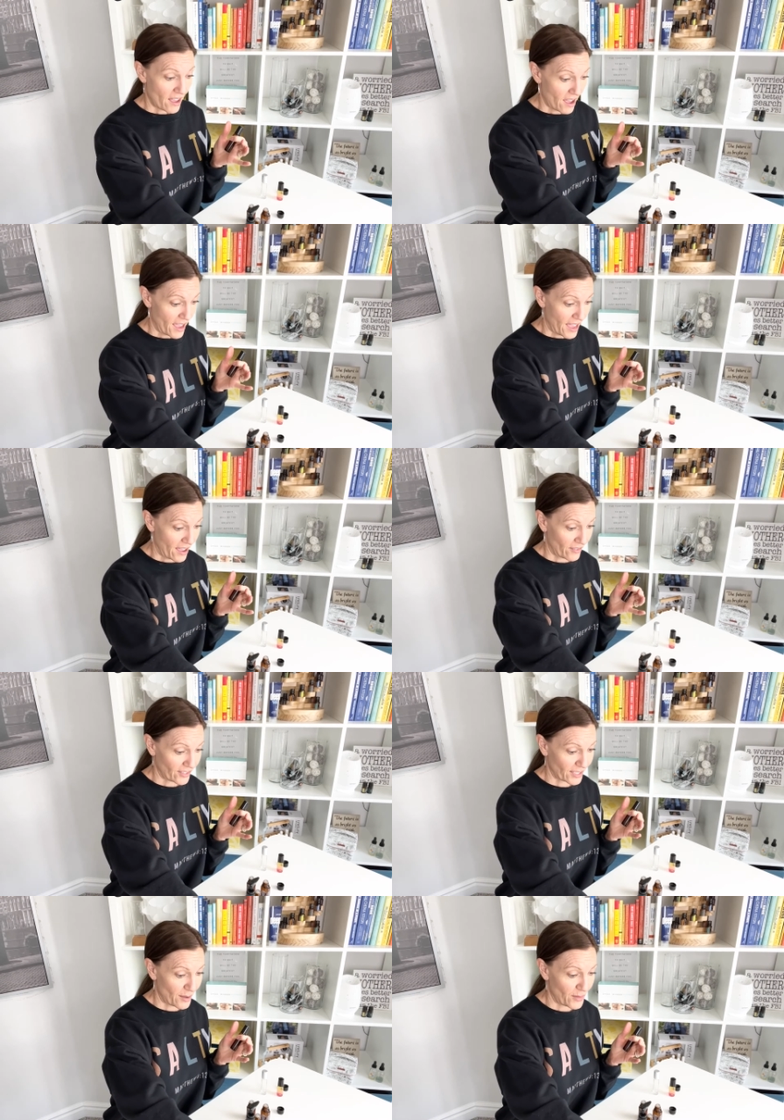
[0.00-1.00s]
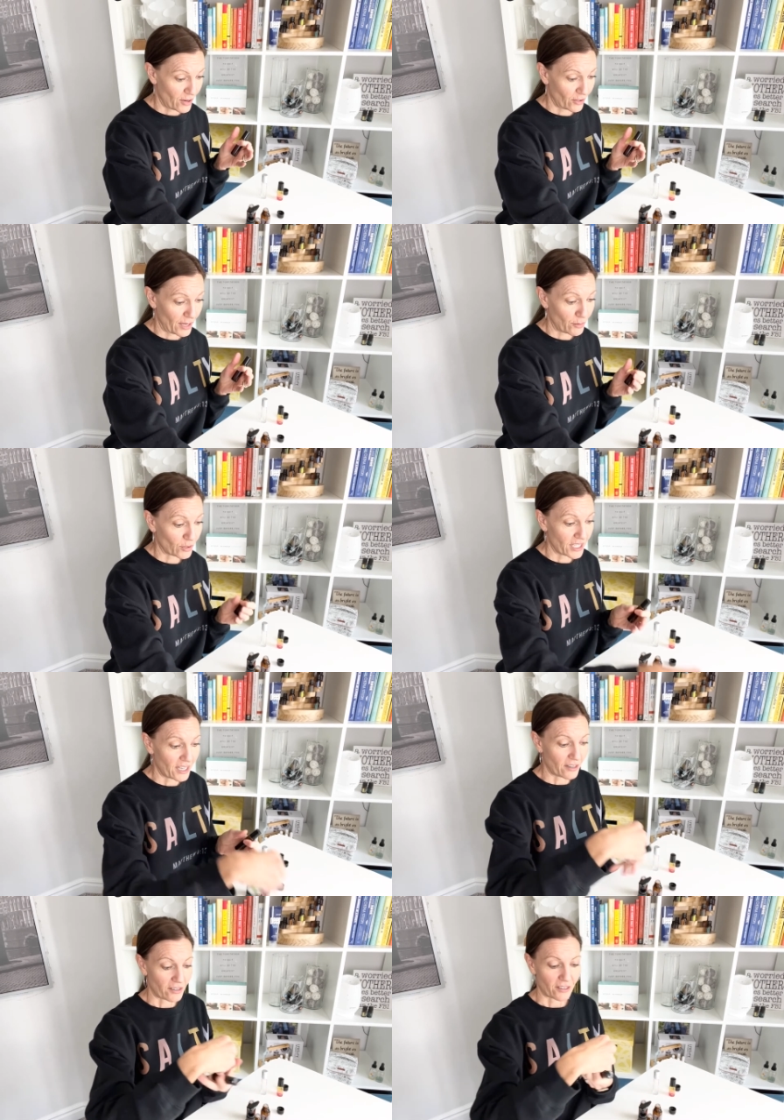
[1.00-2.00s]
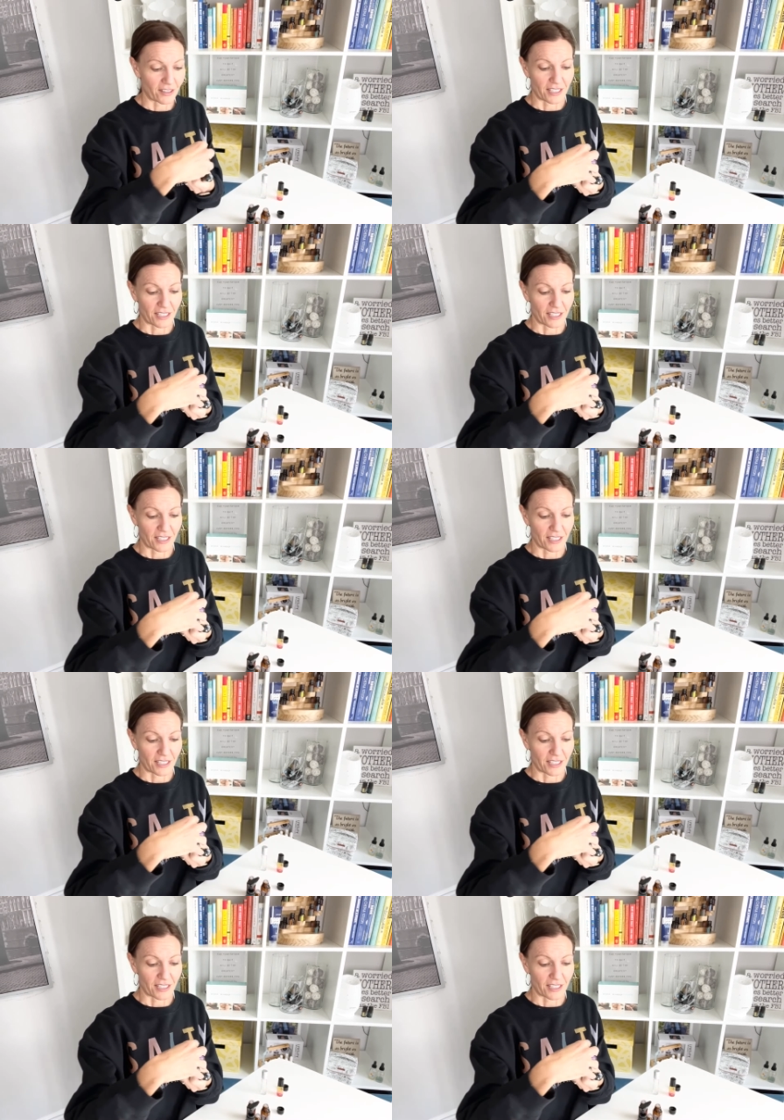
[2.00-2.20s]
I have some that are labeled here.